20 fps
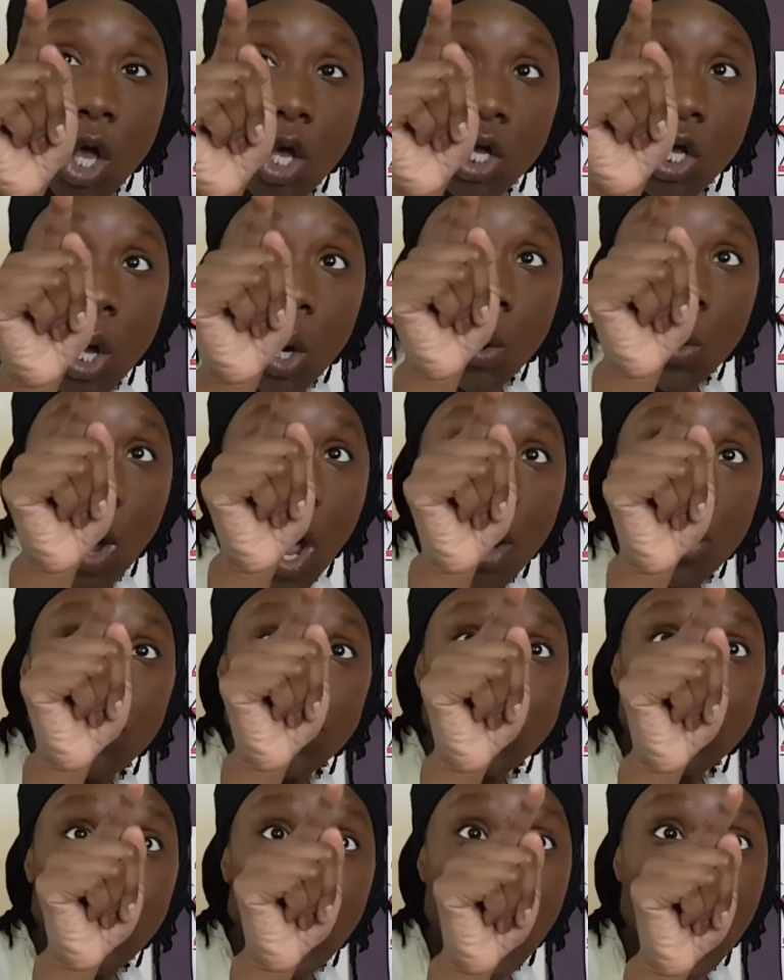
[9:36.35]
Go
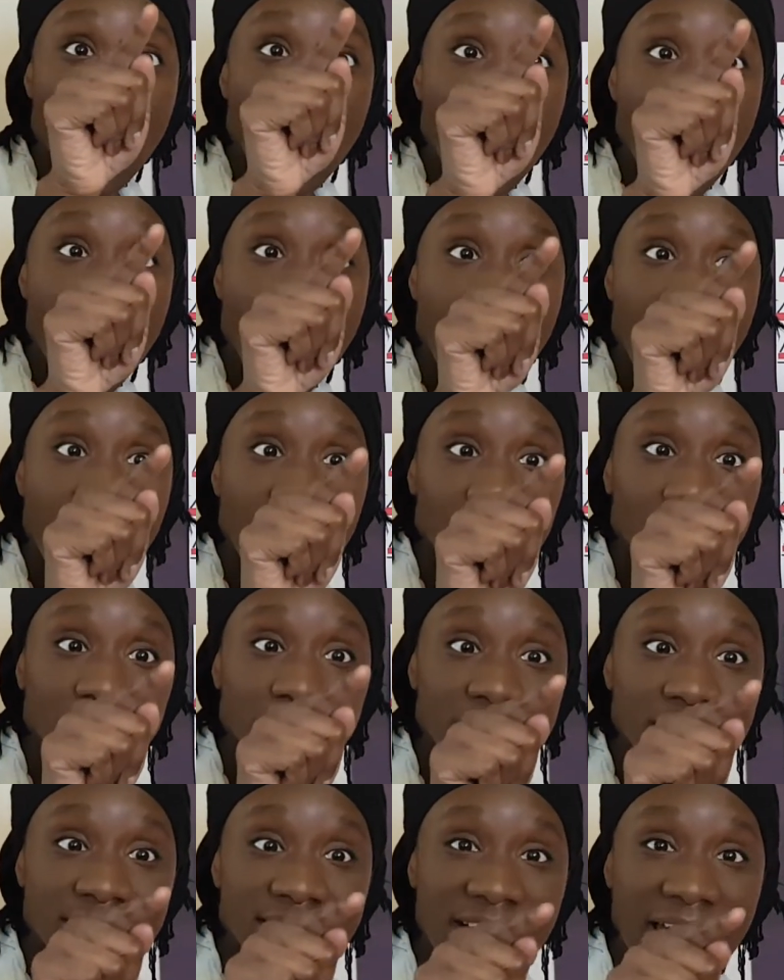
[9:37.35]

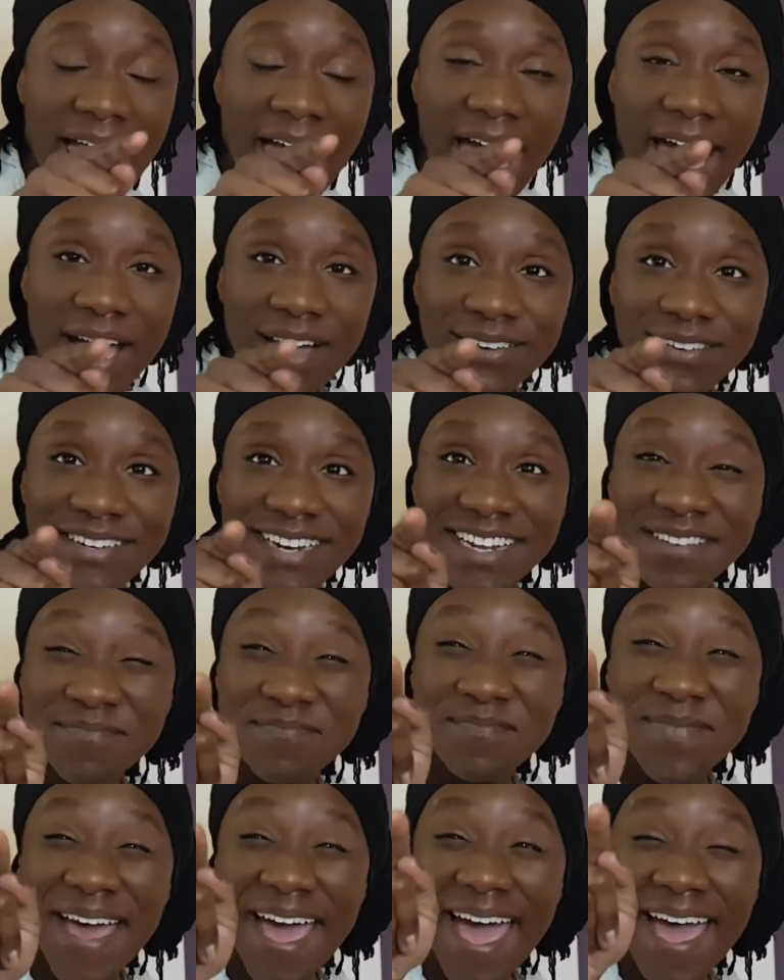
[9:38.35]
around, down, and
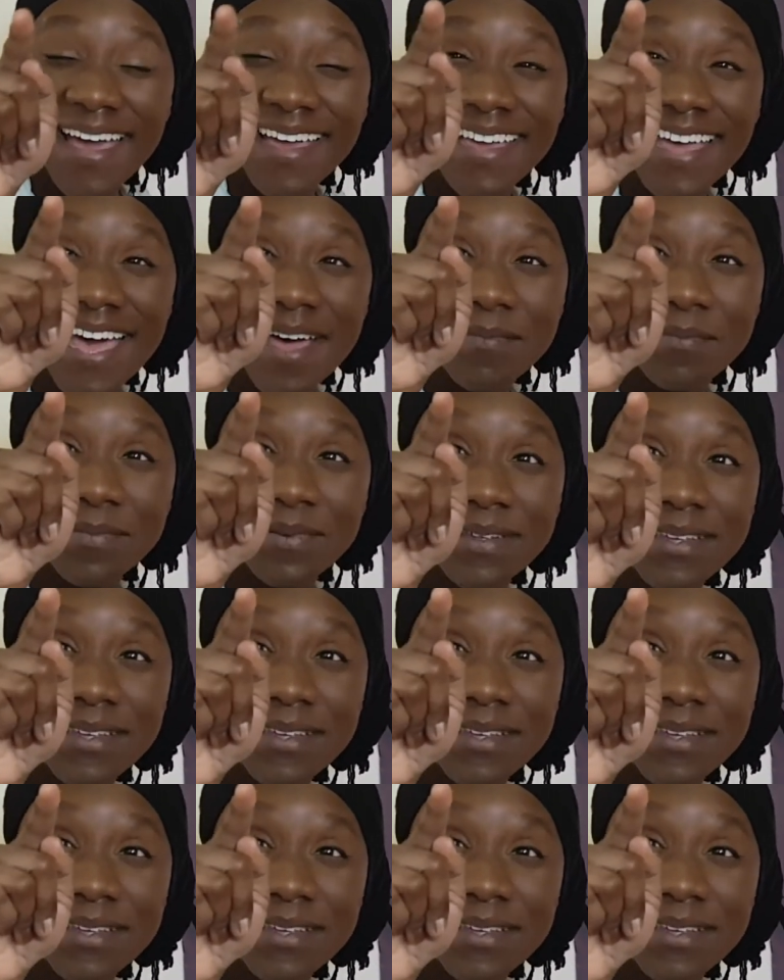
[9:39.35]
back up.